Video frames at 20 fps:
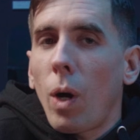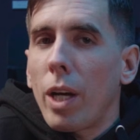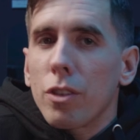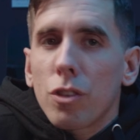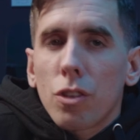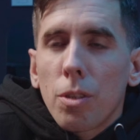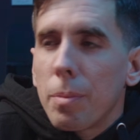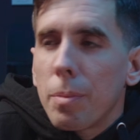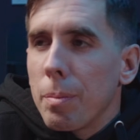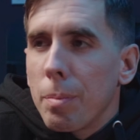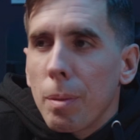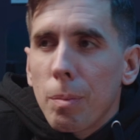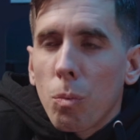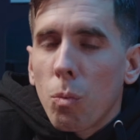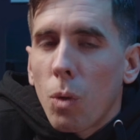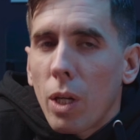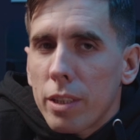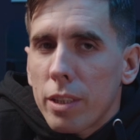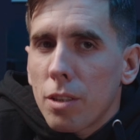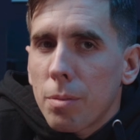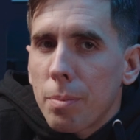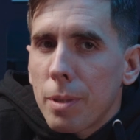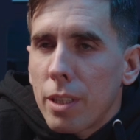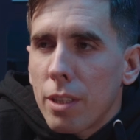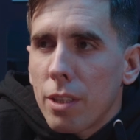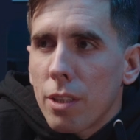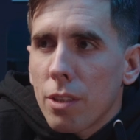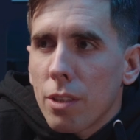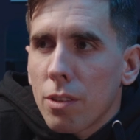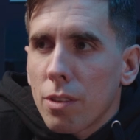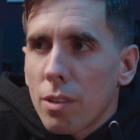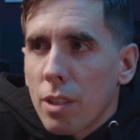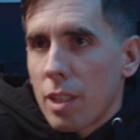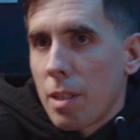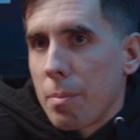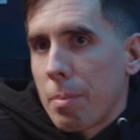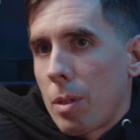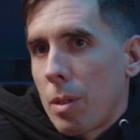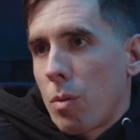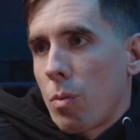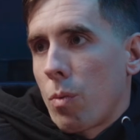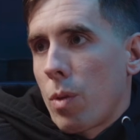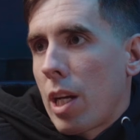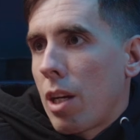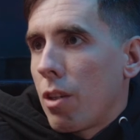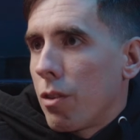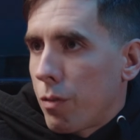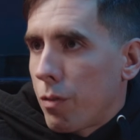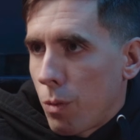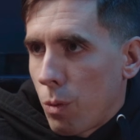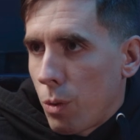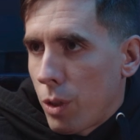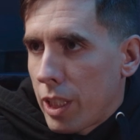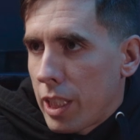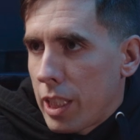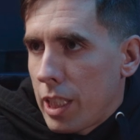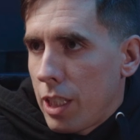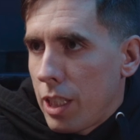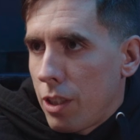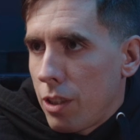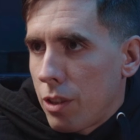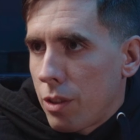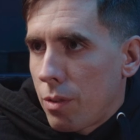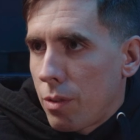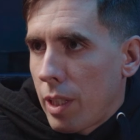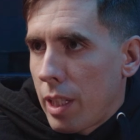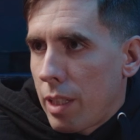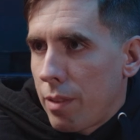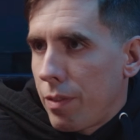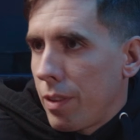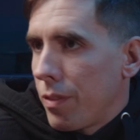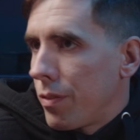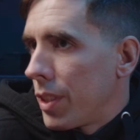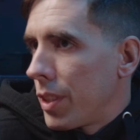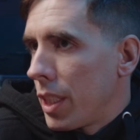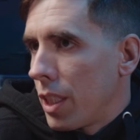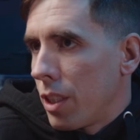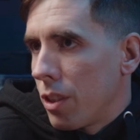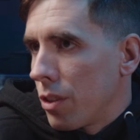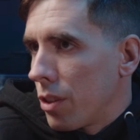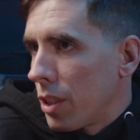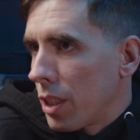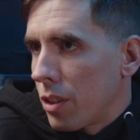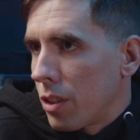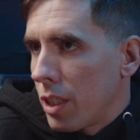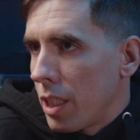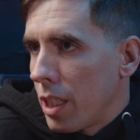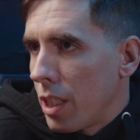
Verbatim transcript: Why do so many people want these materials? They've been around 40 years, right? 50 years, 60